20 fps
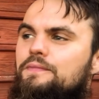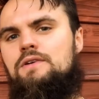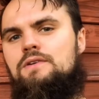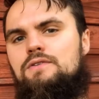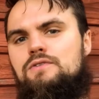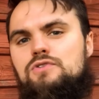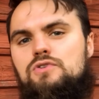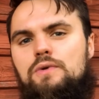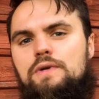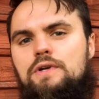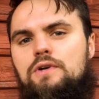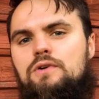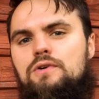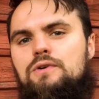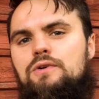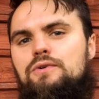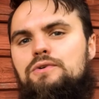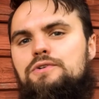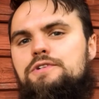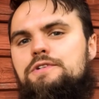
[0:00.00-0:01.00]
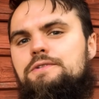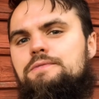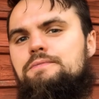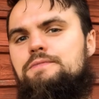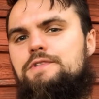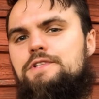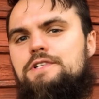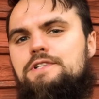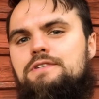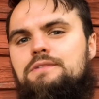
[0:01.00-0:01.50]
So in
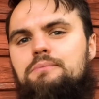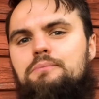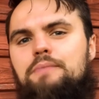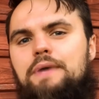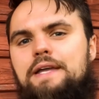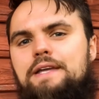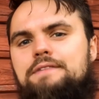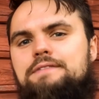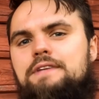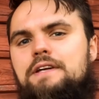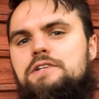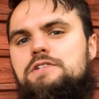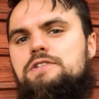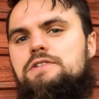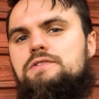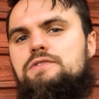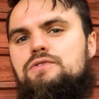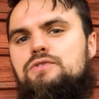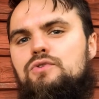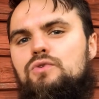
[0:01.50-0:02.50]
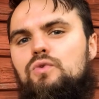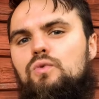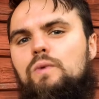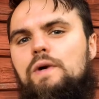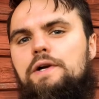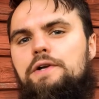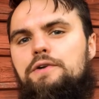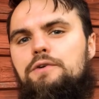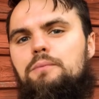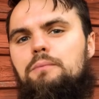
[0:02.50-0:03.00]
conclusion, just pay attention to
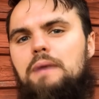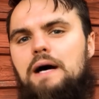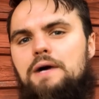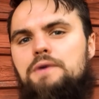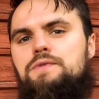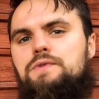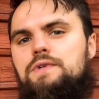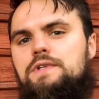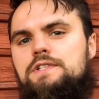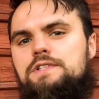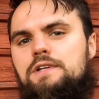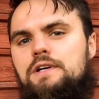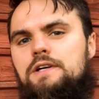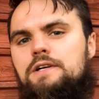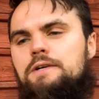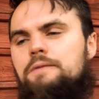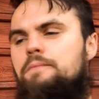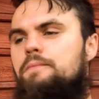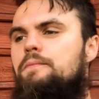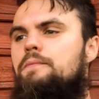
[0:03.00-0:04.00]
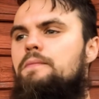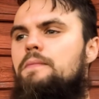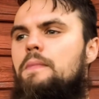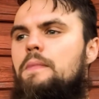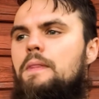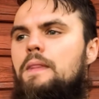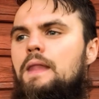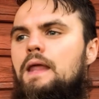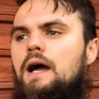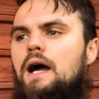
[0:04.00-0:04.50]
where your boundaries are.
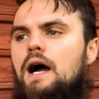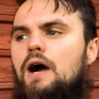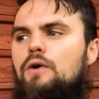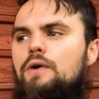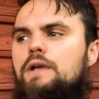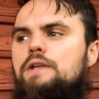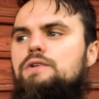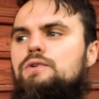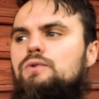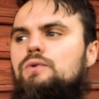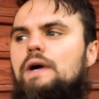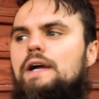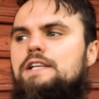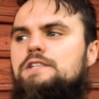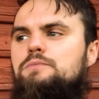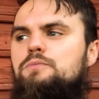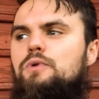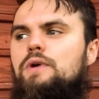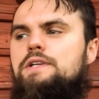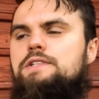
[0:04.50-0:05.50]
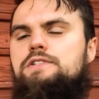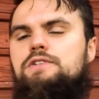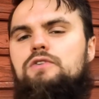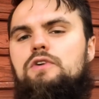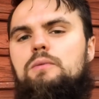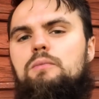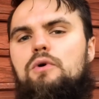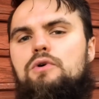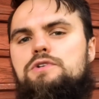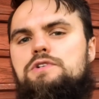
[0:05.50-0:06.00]
How can you express your
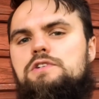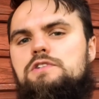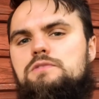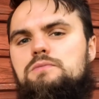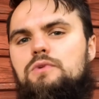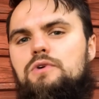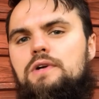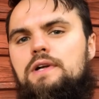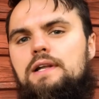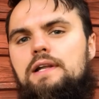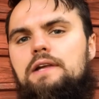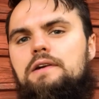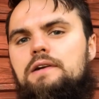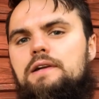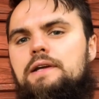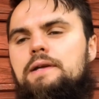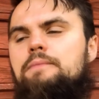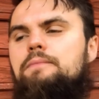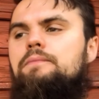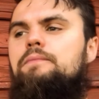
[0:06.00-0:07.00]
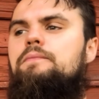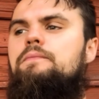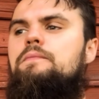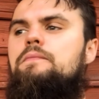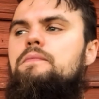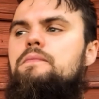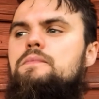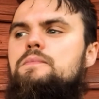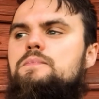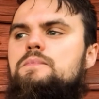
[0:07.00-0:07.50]
emotions more clearly?
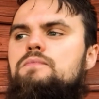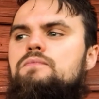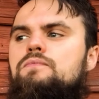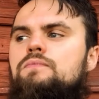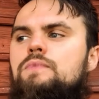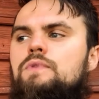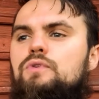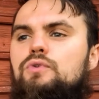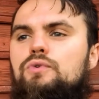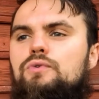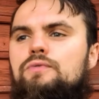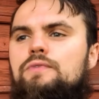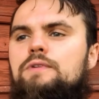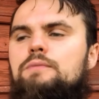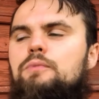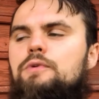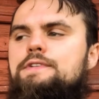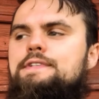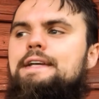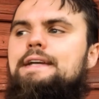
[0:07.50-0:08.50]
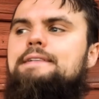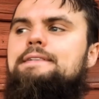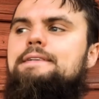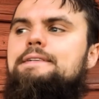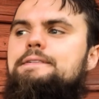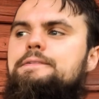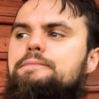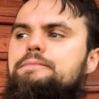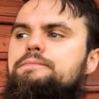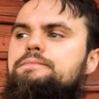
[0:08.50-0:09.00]
Do you feel
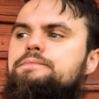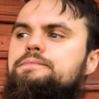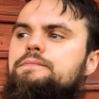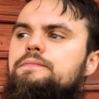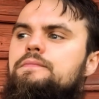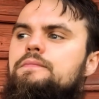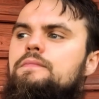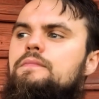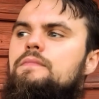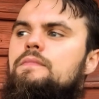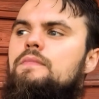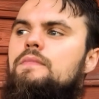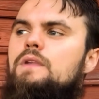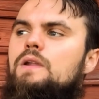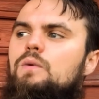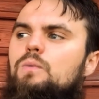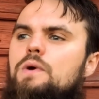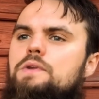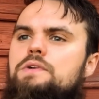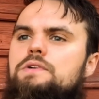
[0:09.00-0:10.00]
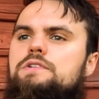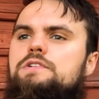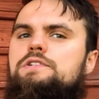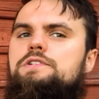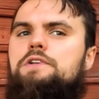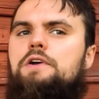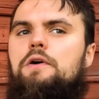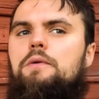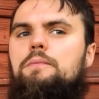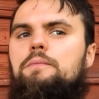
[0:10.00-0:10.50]
protected? What are
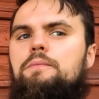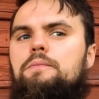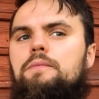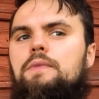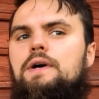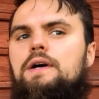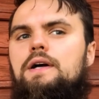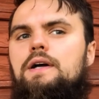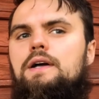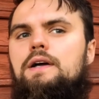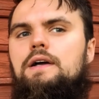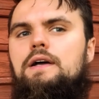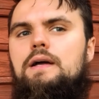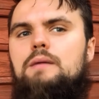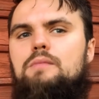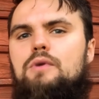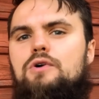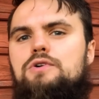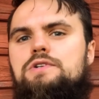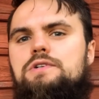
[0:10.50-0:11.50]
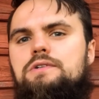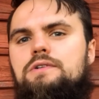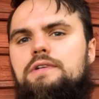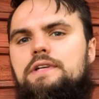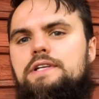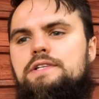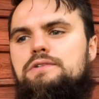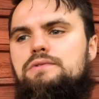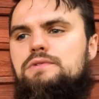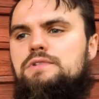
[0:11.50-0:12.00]
some emotional
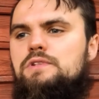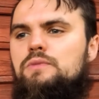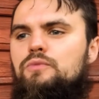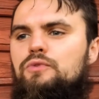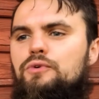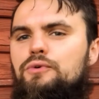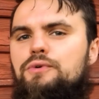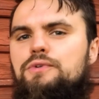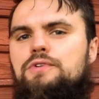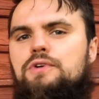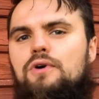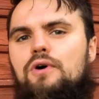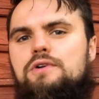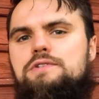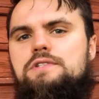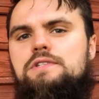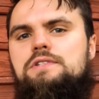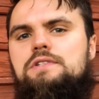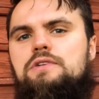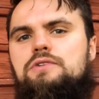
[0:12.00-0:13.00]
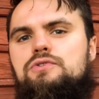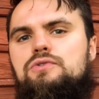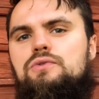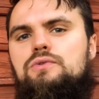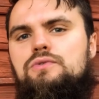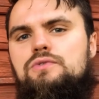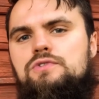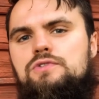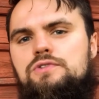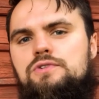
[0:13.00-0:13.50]
issues, some root causes that you
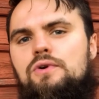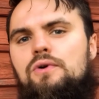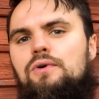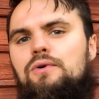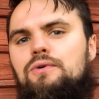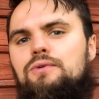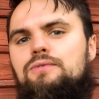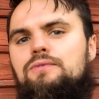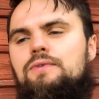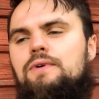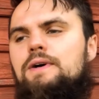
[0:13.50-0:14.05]
could solve